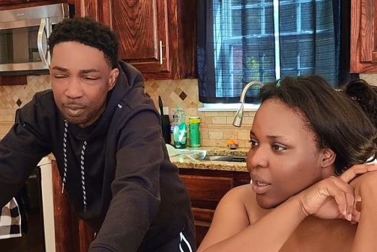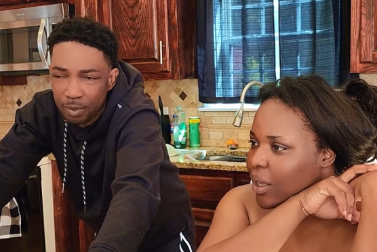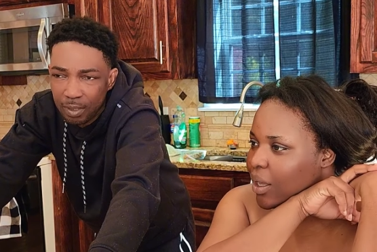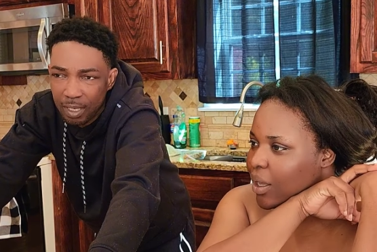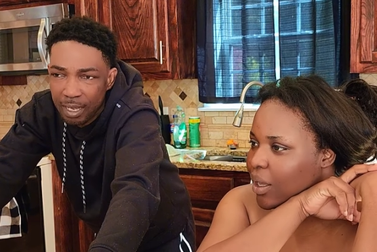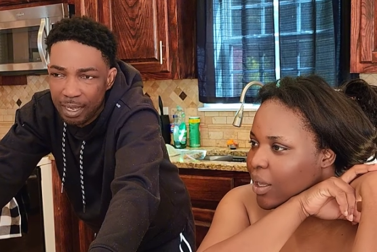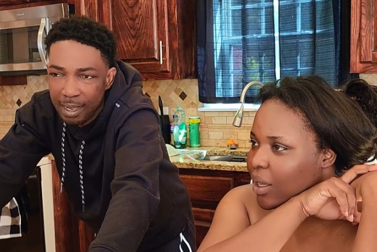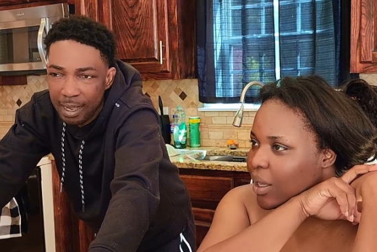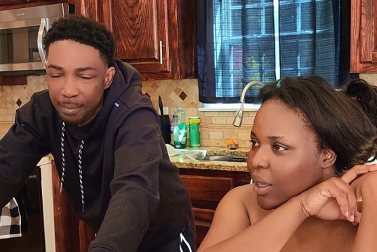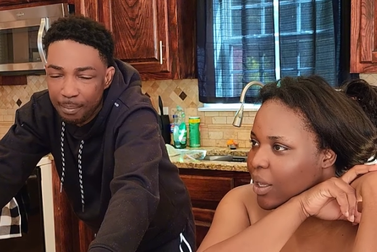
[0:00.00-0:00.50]

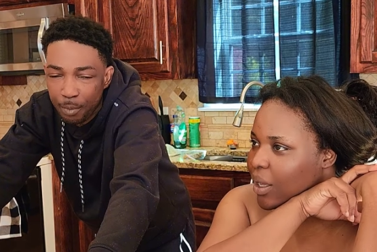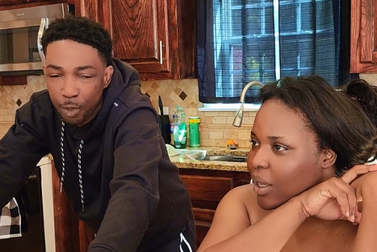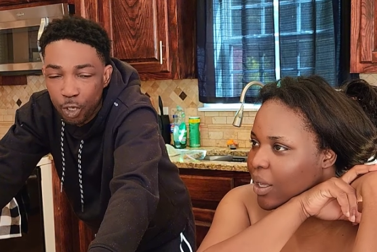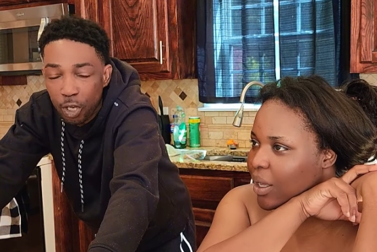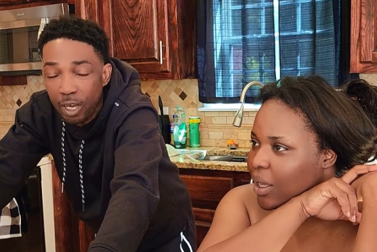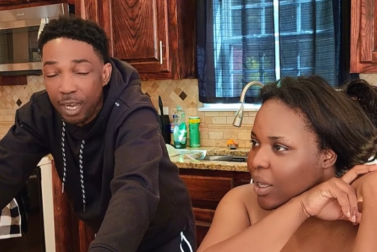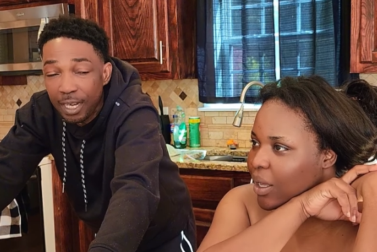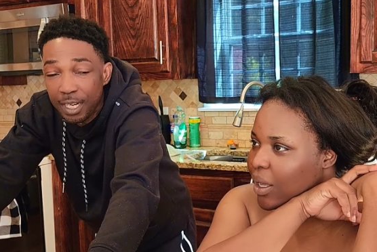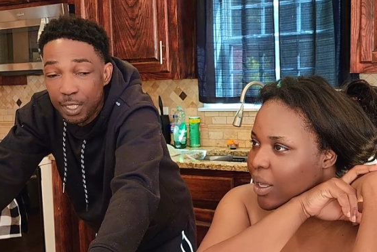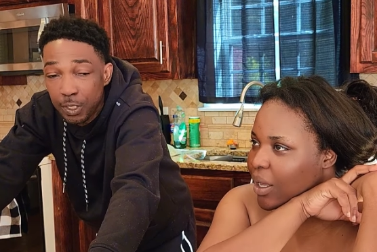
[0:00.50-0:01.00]
Speaker 1: um bring a
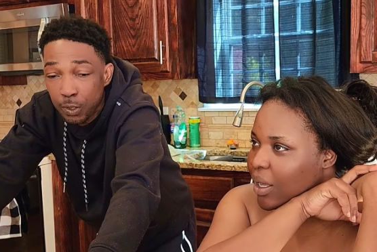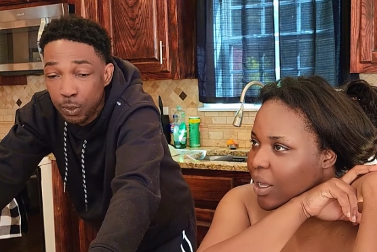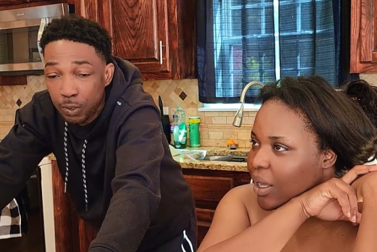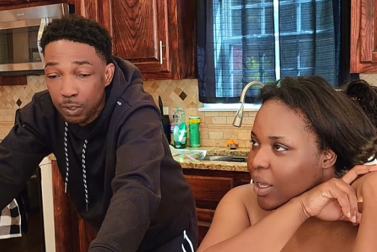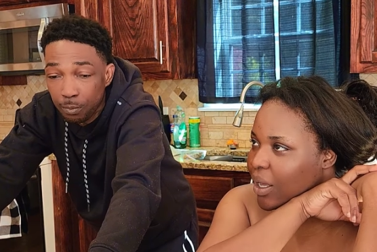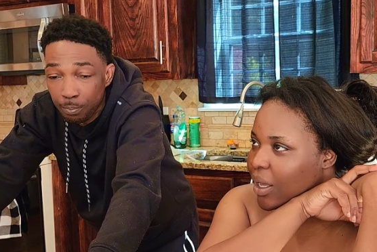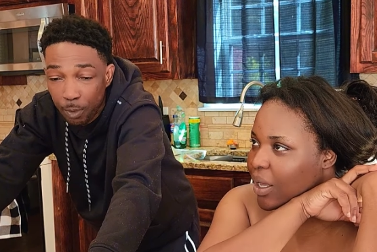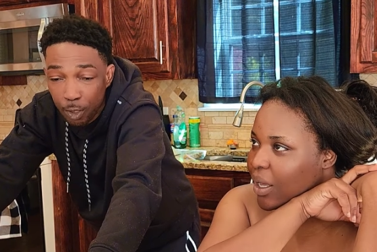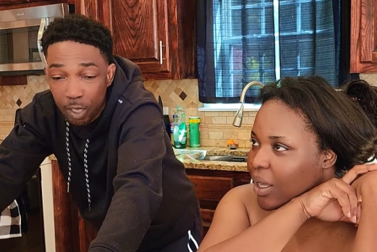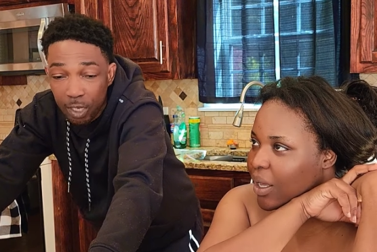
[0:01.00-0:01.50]
guy this
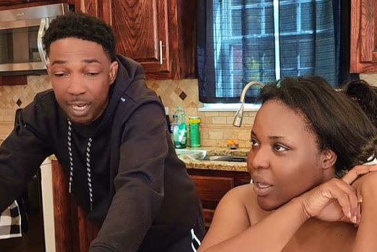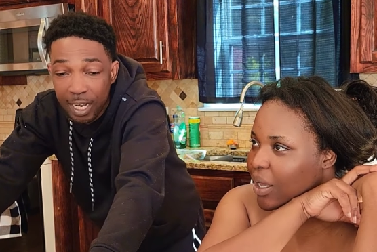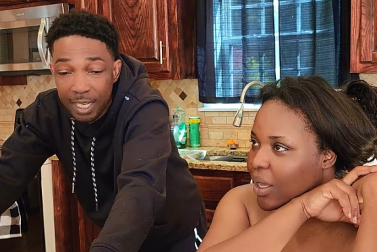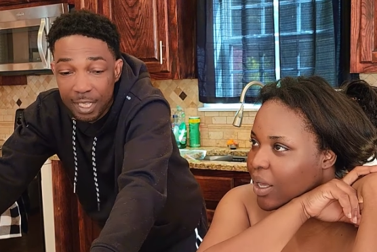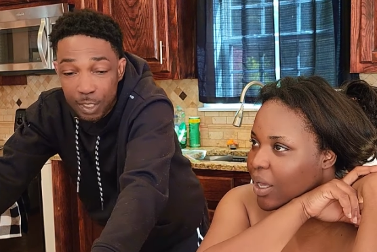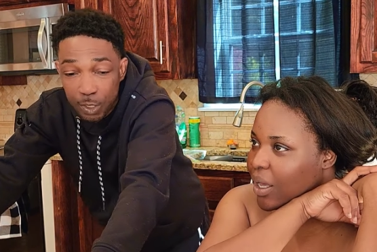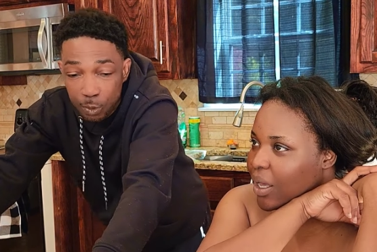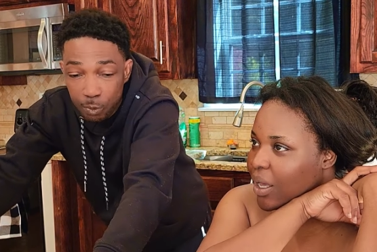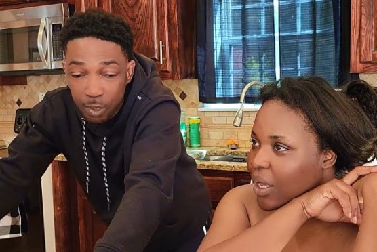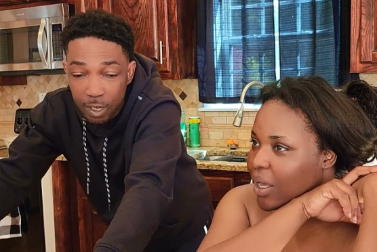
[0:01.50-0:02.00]
bring a guy the
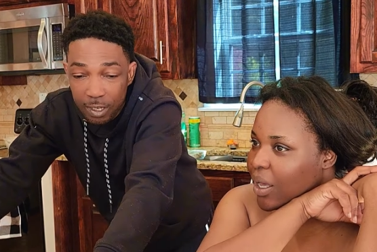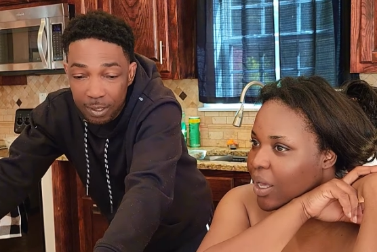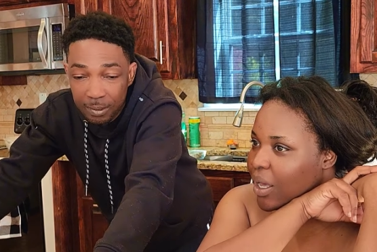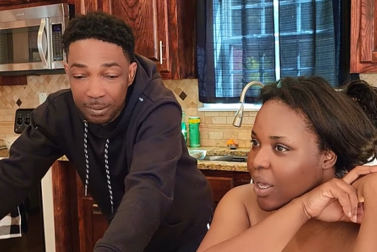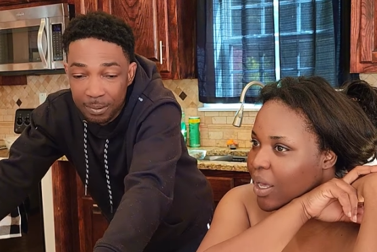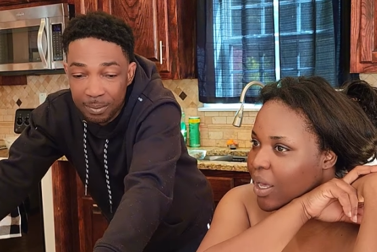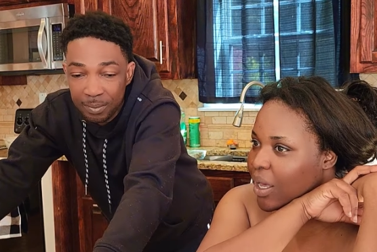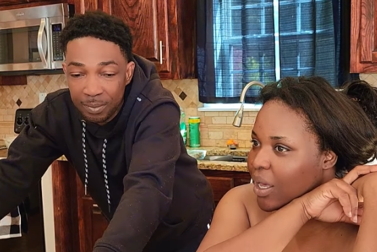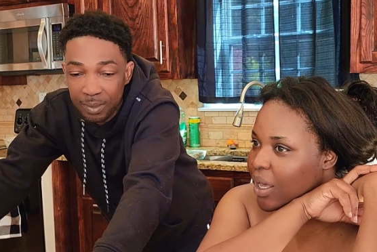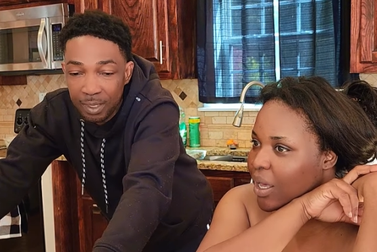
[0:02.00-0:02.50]

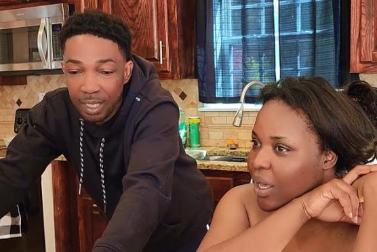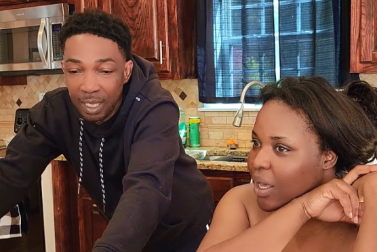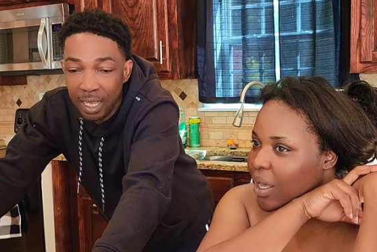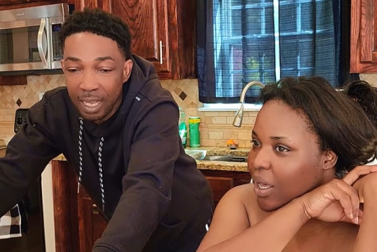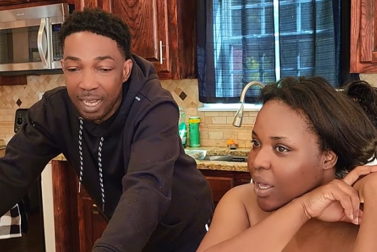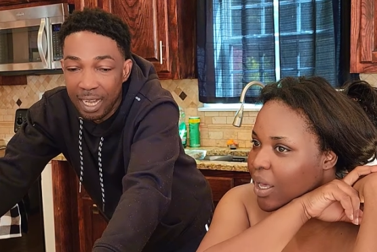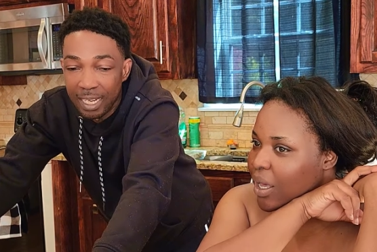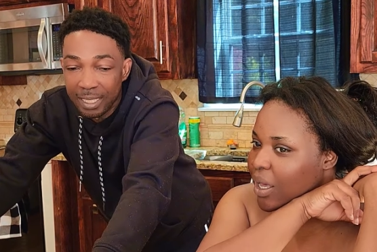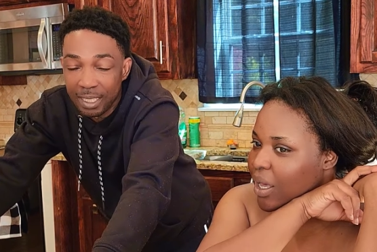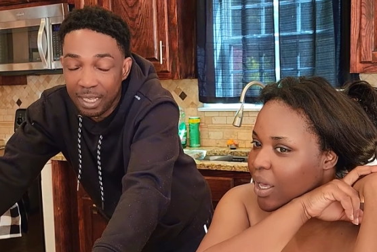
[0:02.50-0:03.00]
store
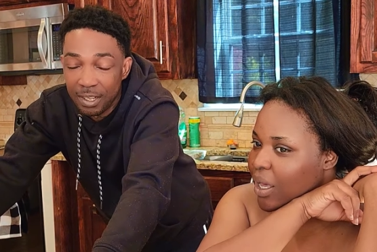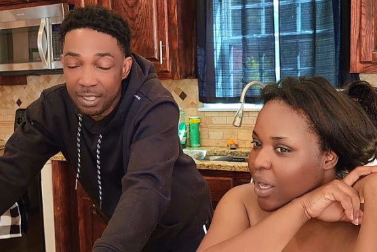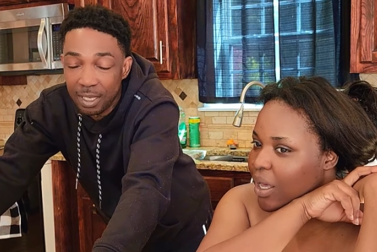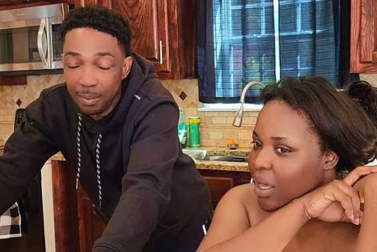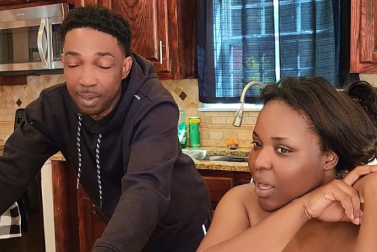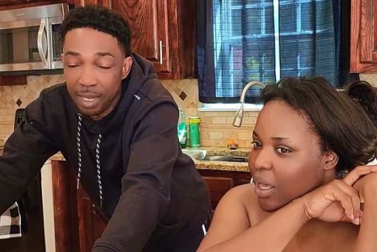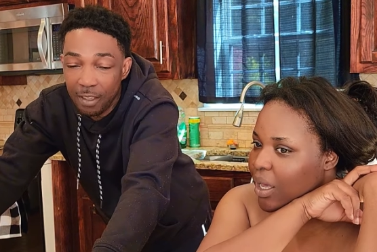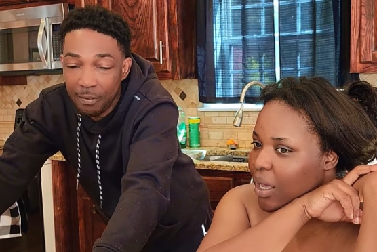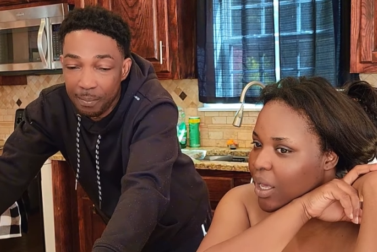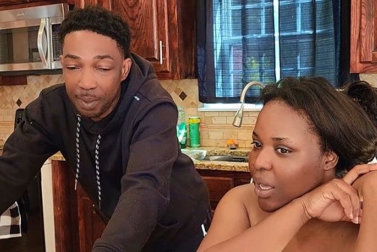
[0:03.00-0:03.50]
and tell us I
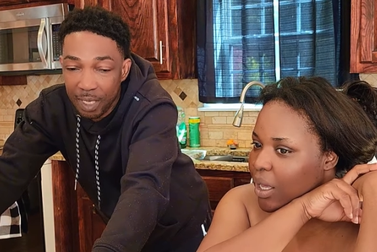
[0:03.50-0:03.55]
left my